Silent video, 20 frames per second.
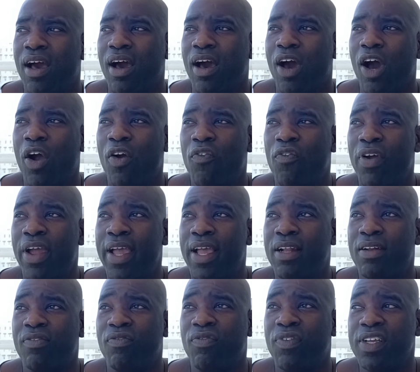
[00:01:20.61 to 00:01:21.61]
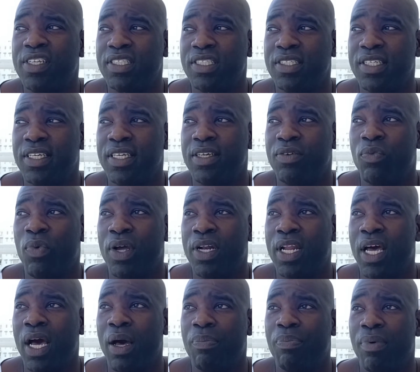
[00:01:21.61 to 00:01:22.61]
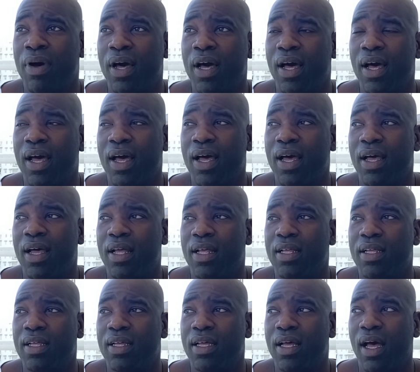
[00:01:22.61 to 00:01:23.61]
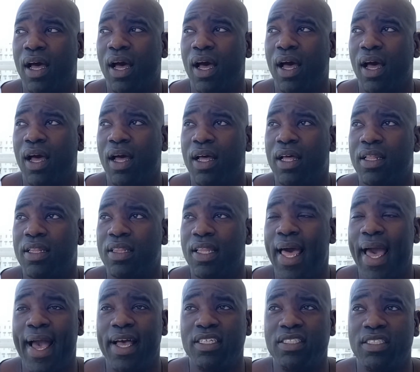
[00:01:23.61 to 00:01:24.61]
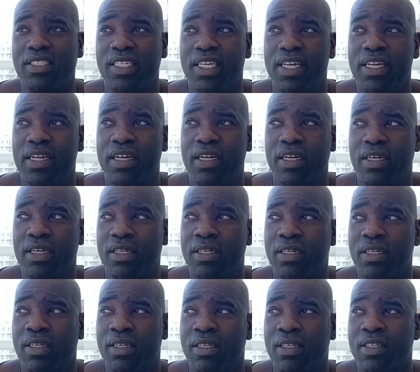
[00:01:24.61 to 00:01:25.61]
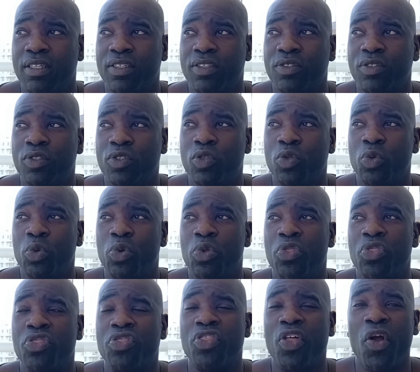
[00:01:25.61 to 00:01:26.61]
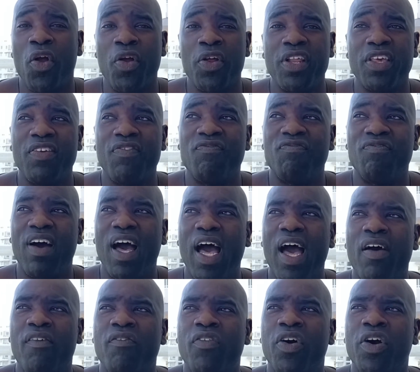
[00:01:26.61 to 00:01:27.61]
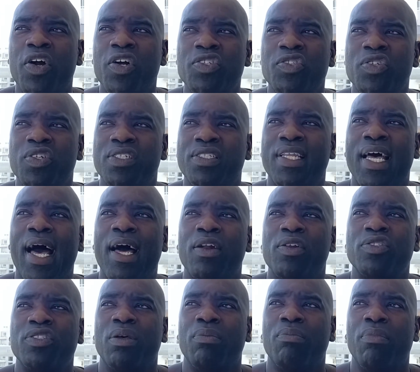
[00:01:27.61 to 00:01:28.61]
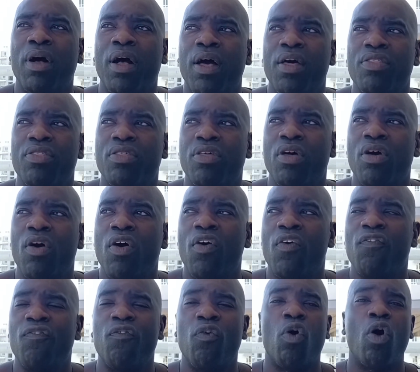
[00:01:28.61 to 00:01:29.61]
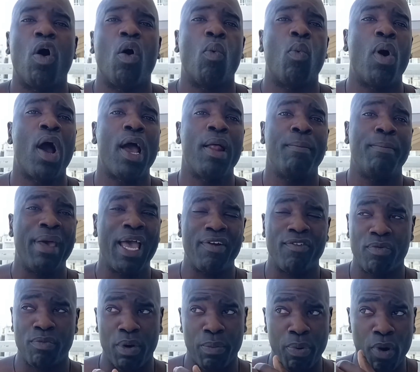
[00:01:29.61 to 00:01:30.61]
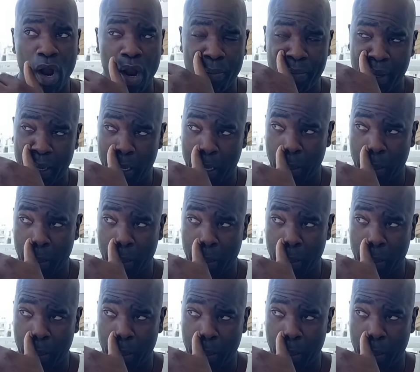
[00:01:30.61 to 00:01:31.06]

Her rent recently went up uh, uh last year to $3,500 a month for a one bedroom apartment.